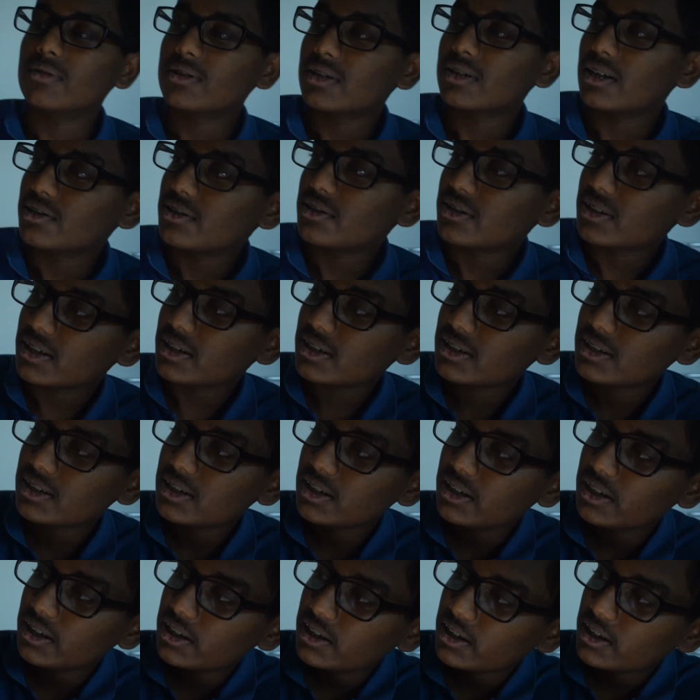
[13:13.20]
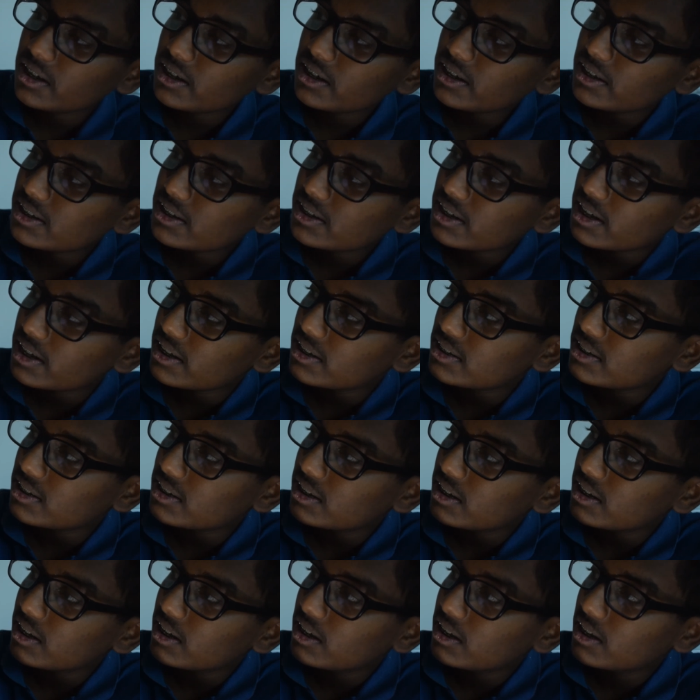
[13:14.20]
As you can see here, it says
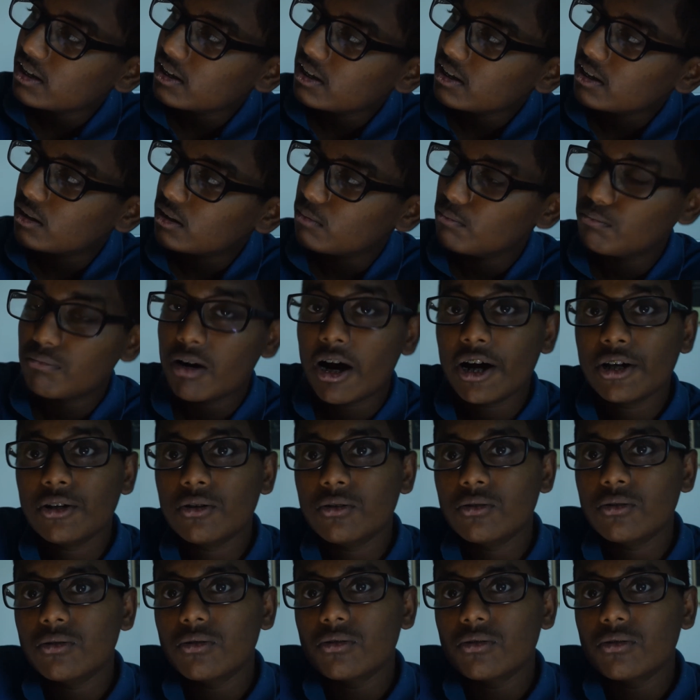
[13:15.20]
bio.